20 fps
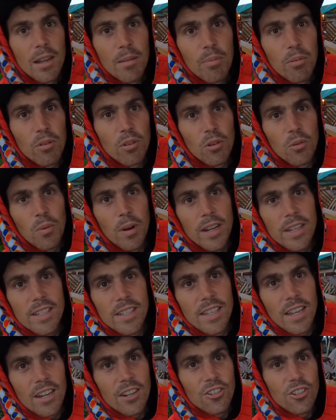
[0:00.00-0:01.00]
up all the white
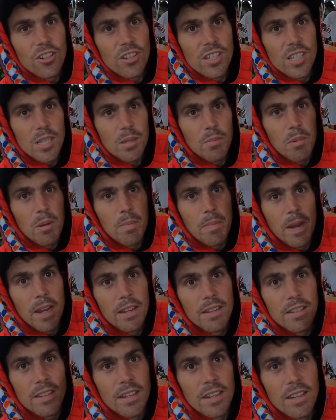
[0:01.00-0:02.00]
sections to be
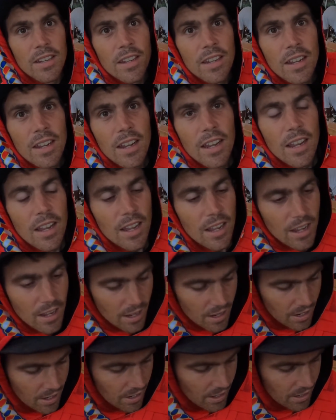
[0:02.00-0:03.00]
painted
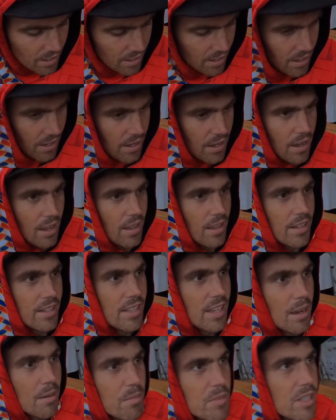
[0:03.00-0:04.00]
the
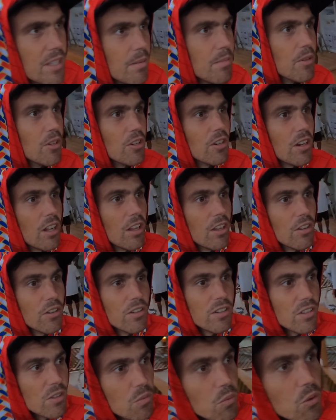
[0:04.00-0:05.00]
same similar color as the